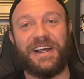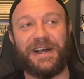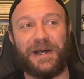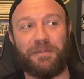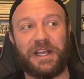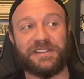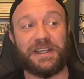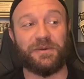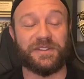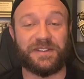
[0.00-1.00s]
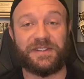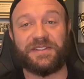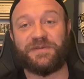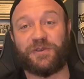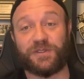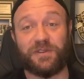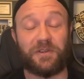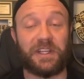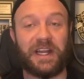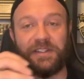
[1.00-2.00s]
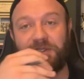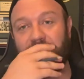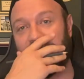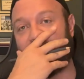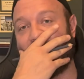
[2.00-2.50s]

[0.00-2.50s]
um, as I was first learning how to do it.